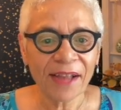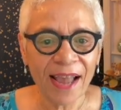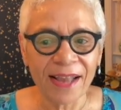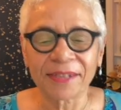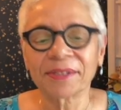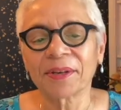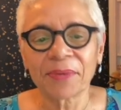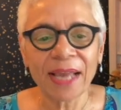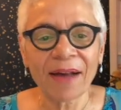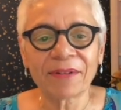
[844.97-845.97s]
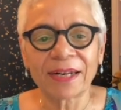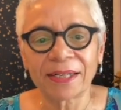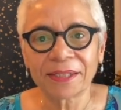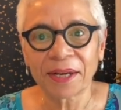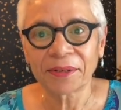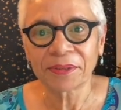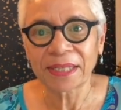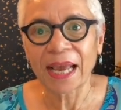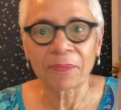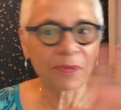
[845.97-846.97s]
Okay, so we have an untitled
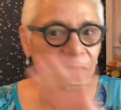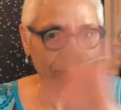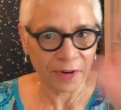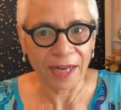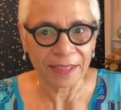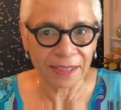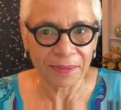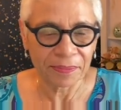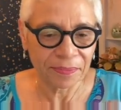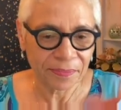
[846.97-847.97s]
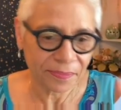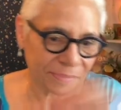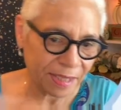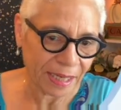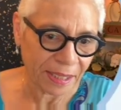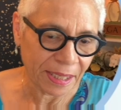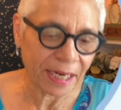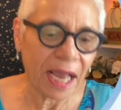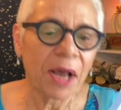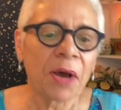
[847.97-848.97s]
zap. We forgot to title
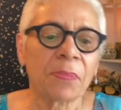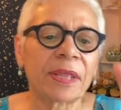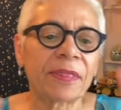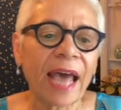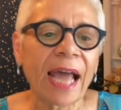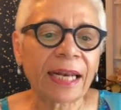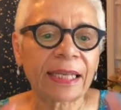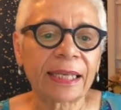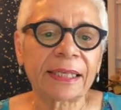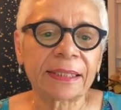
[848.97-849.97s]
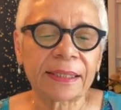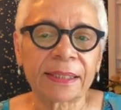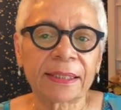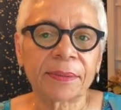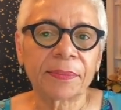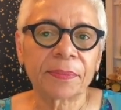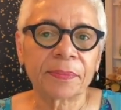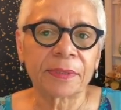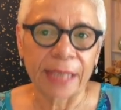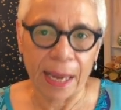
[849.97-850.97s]
it, but that is
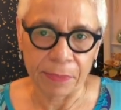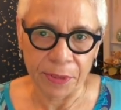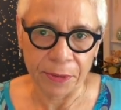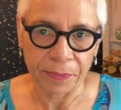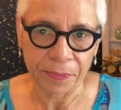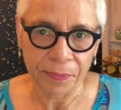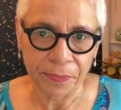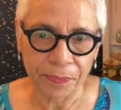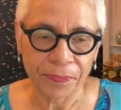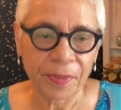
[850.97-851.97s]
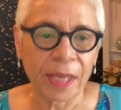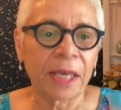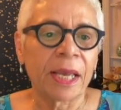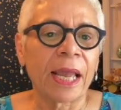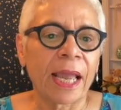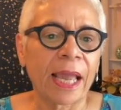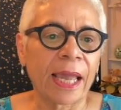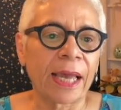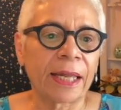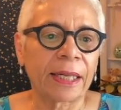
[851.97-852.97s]
Zapier.
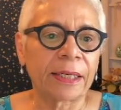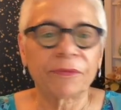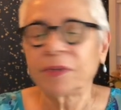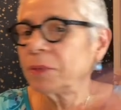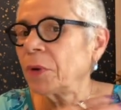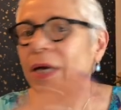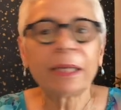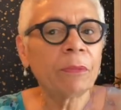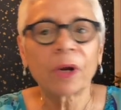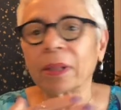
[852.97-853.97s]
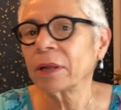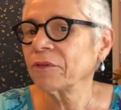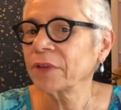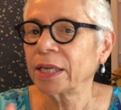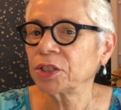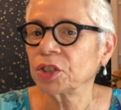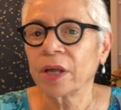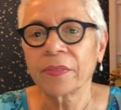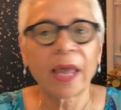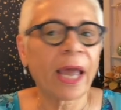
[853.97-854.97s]
And if you want any more
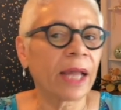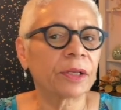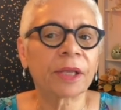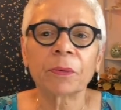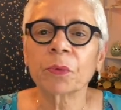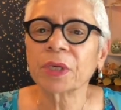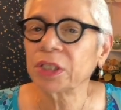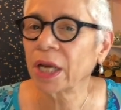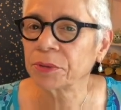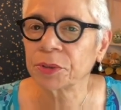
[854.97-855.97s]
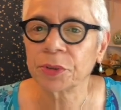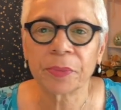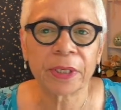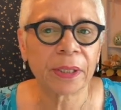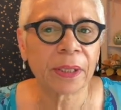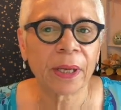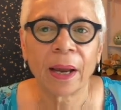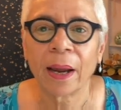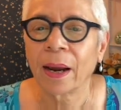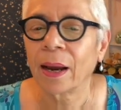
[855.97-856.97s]
clarification on that, reach out to me.